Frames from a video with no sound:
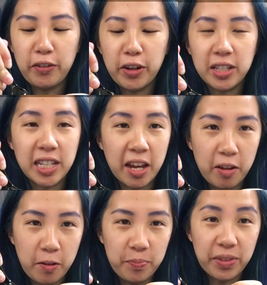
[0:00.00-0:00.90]
know if you can
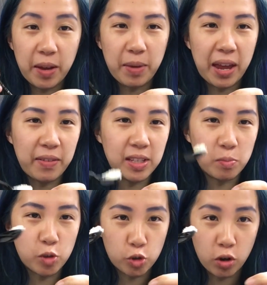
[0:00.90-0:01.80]
tell, I'm having
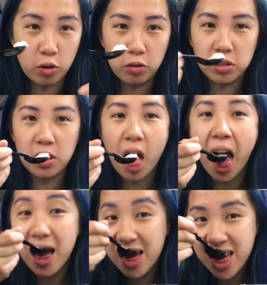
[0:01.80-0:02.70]
some struggles.
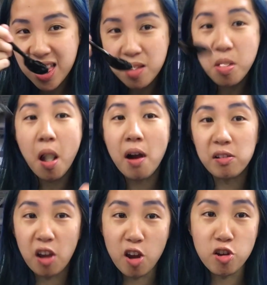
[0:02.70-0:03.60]
How
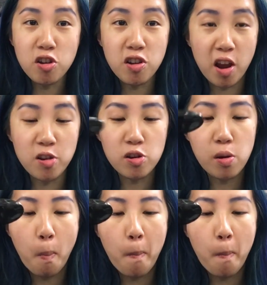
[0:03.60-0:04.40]
nice and dense.